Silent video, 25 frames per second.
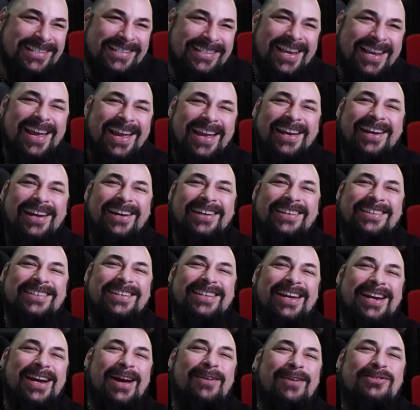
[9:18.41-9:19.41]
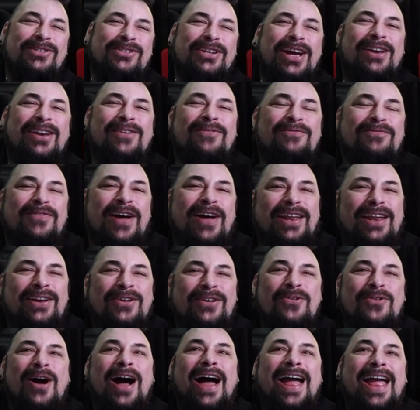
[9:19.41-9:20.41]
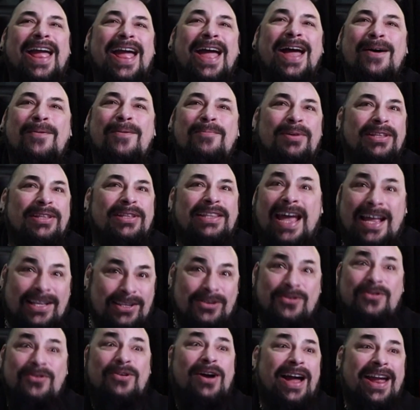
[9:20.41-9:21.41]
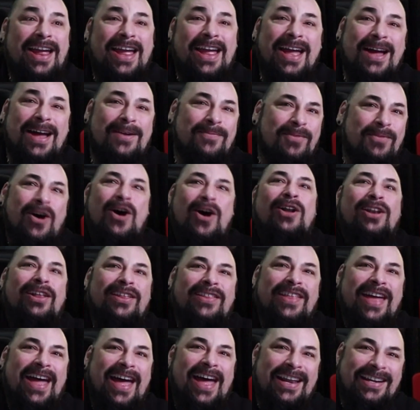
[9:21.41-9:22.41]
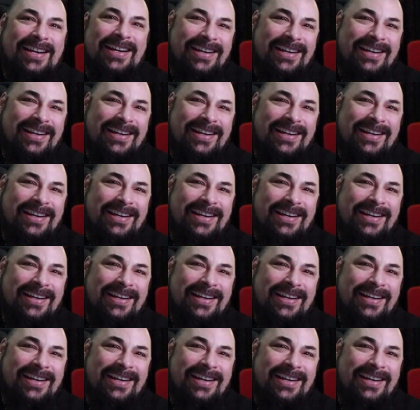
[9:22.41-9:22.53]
It's like I'm trying to find who I am, but that's who I am. All of that.